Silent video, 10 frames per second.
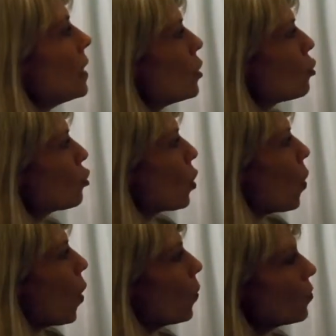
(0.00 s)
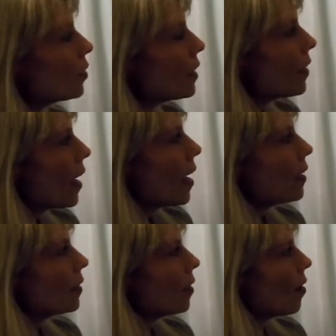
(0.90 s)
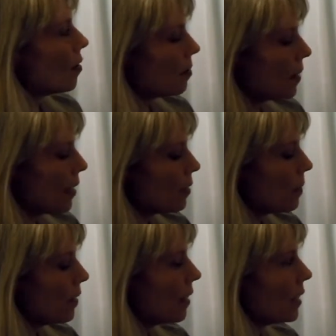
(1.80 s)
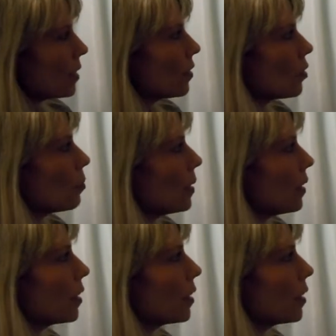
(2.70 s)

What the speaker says: So hopefully that has made things a little bit